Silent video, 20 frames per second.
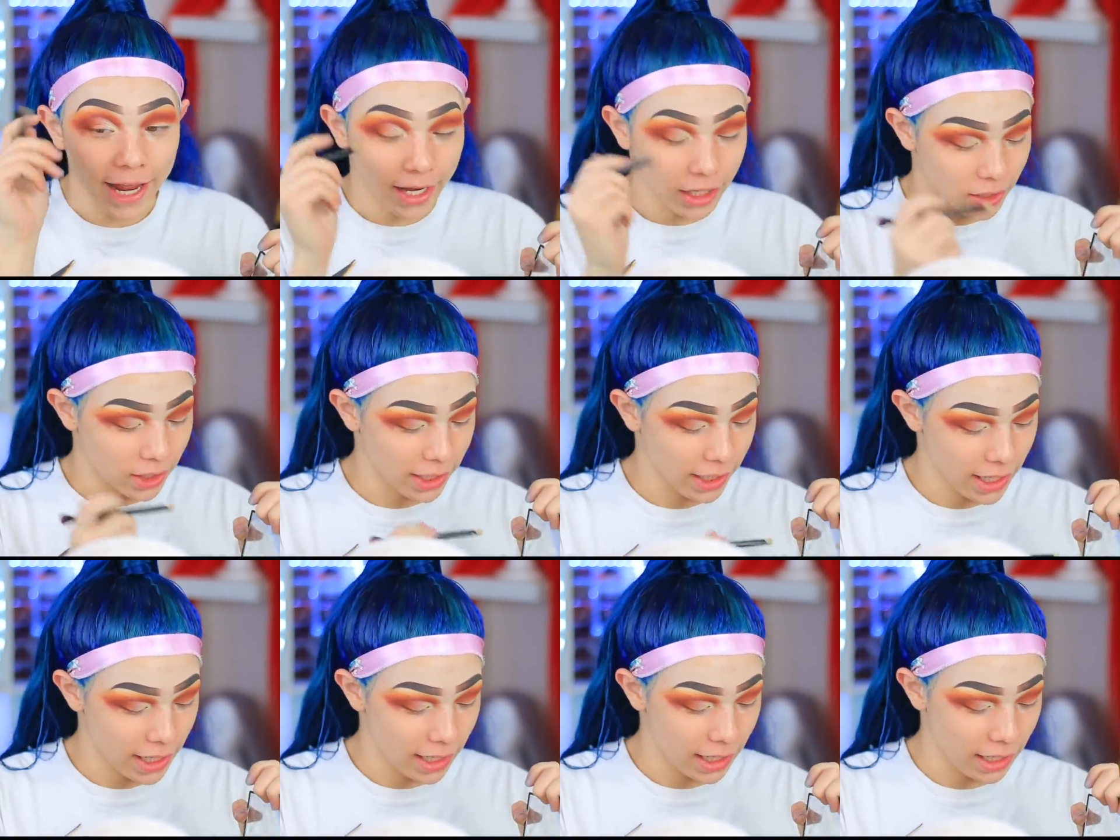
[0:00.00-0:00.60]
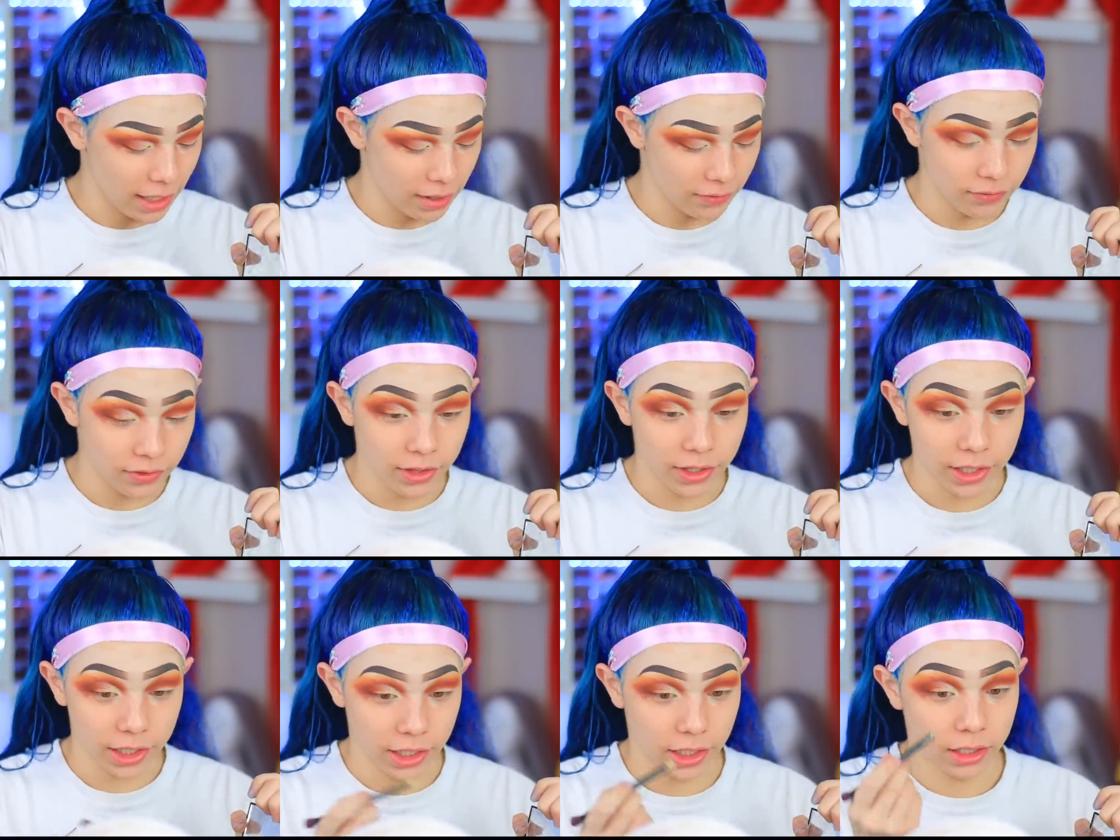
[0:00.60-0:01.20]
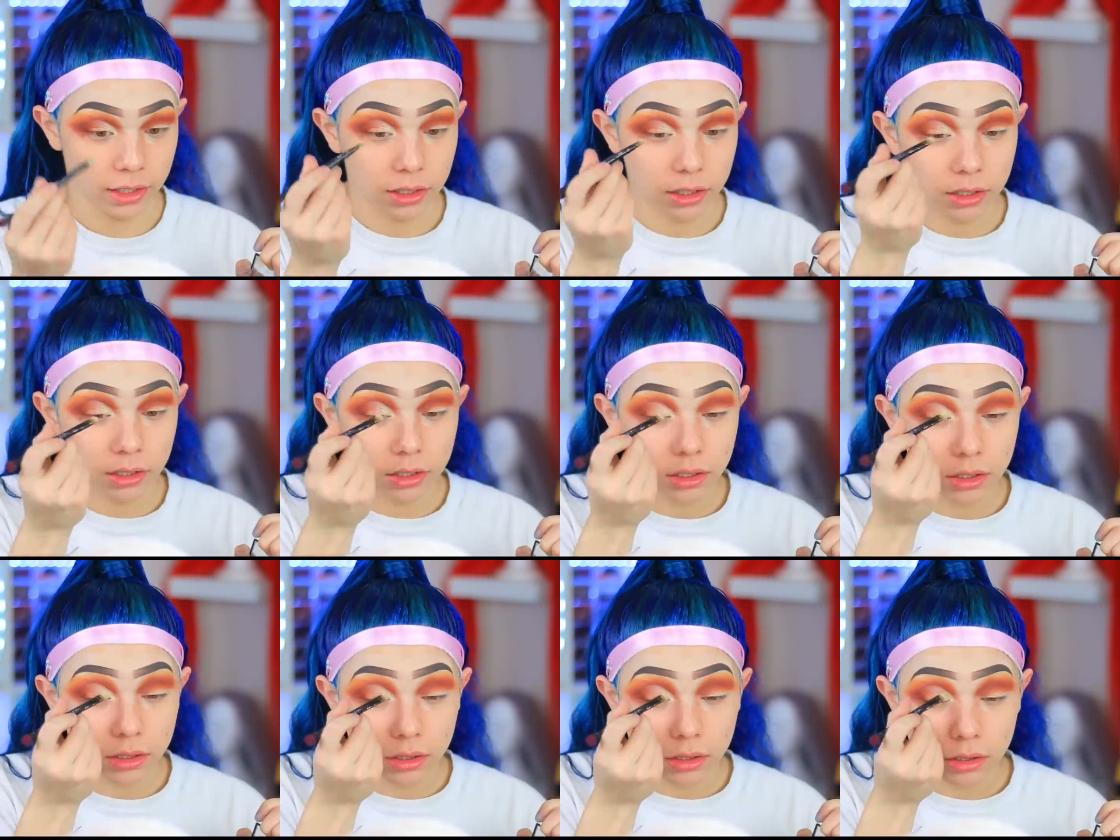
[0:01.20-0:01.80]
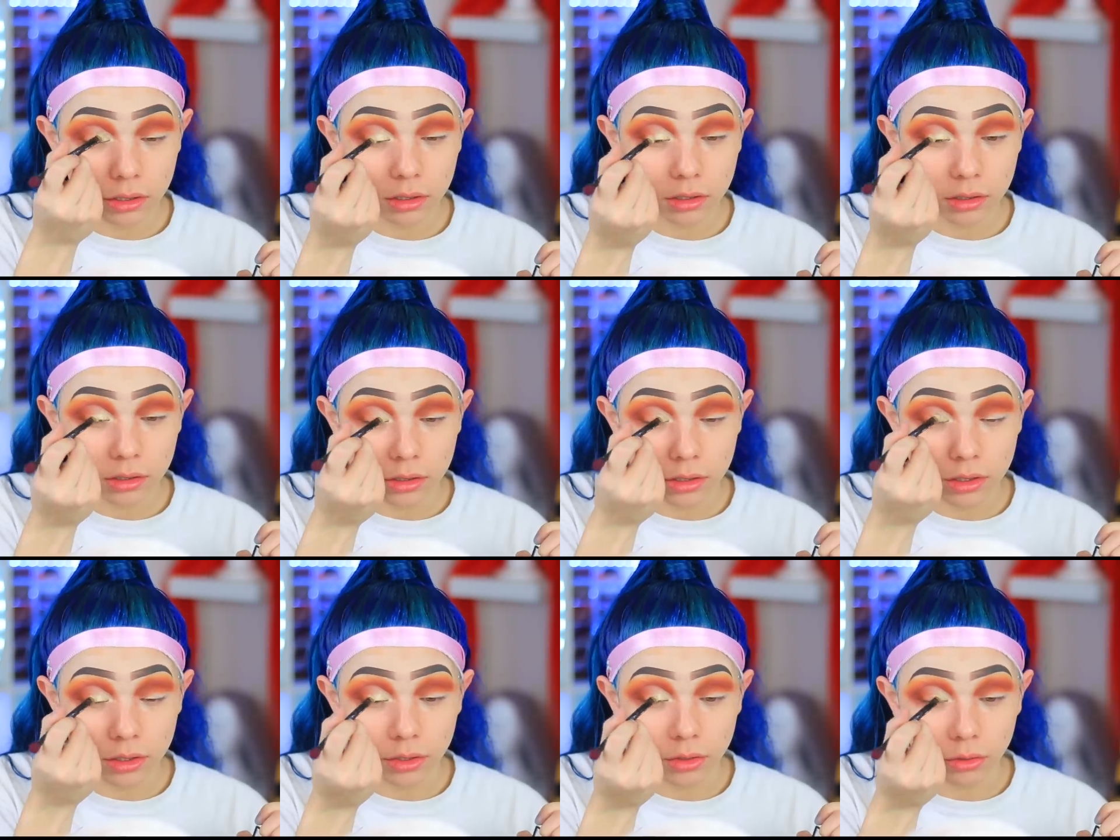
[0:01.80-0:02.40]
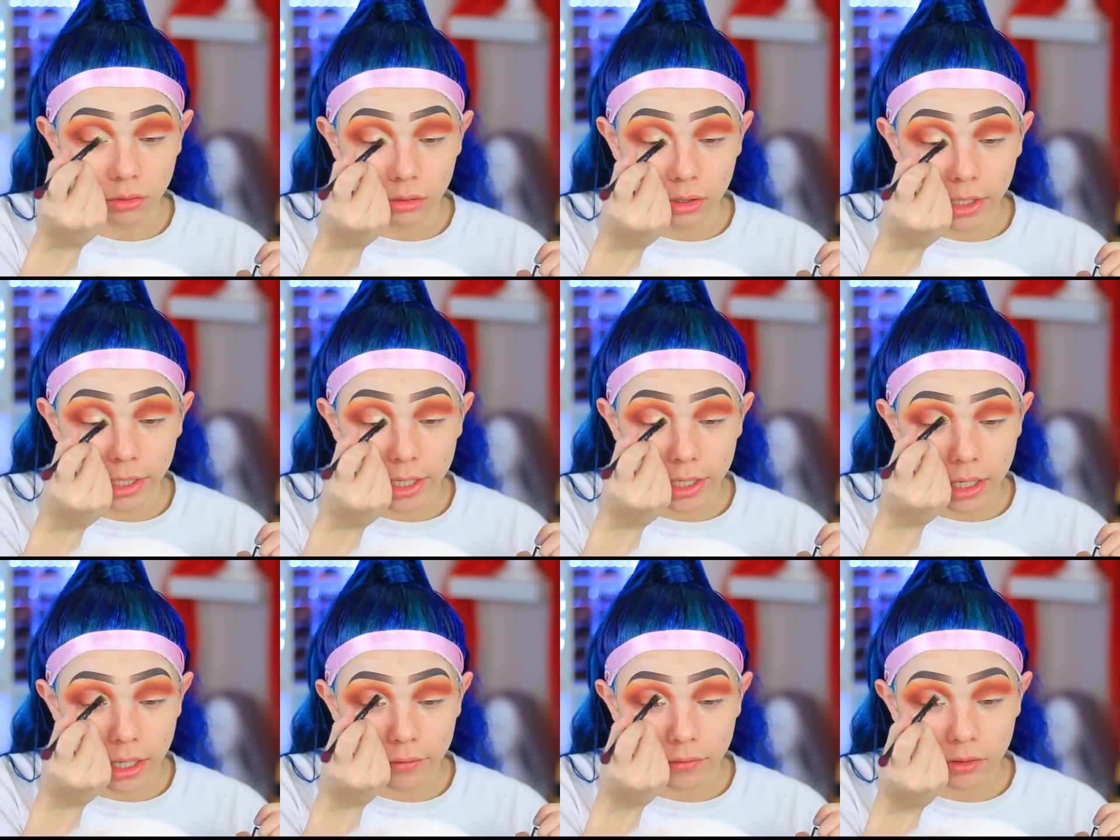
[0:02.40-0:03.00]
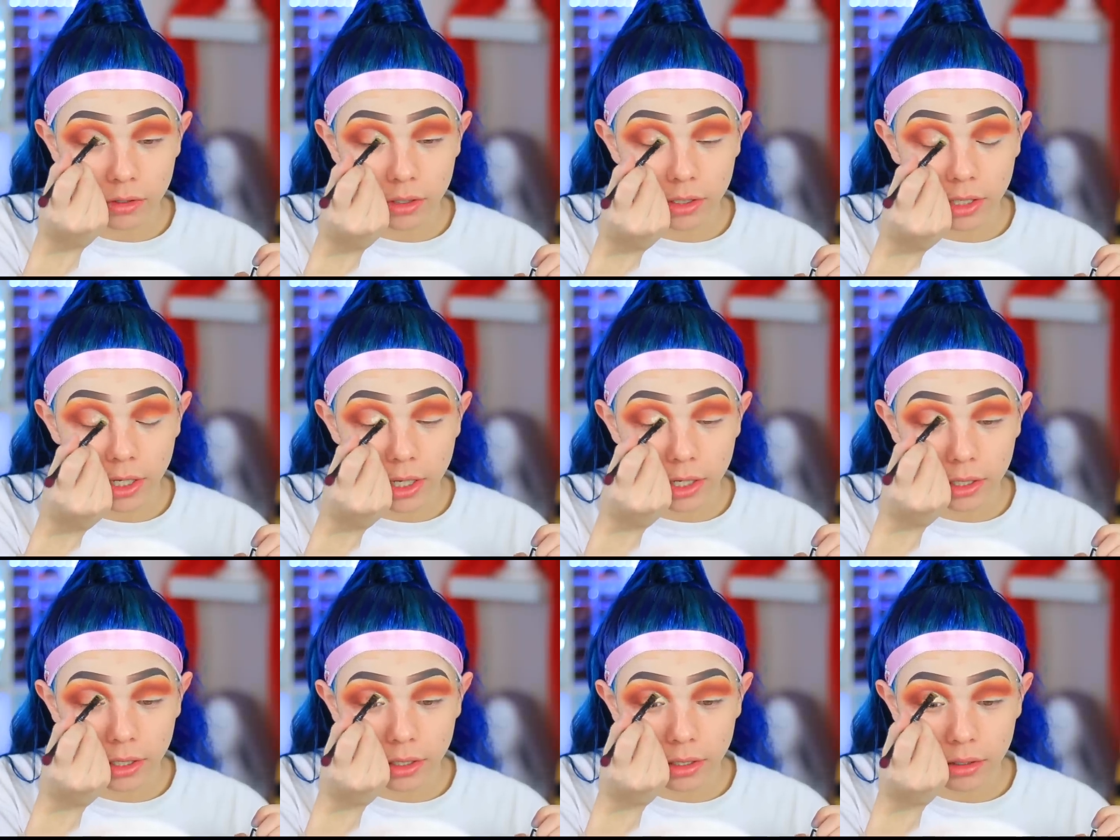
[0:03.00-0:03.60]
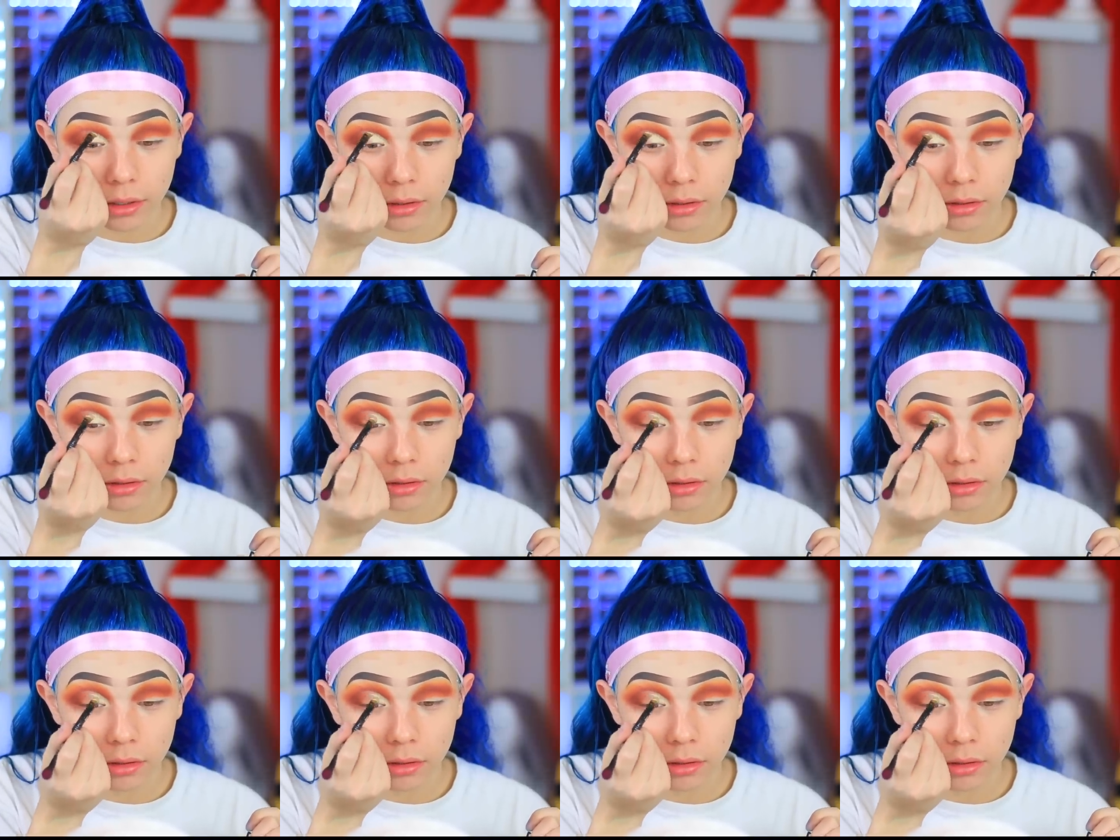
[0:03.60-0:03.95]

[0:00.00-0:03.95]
area of the new lid I've created.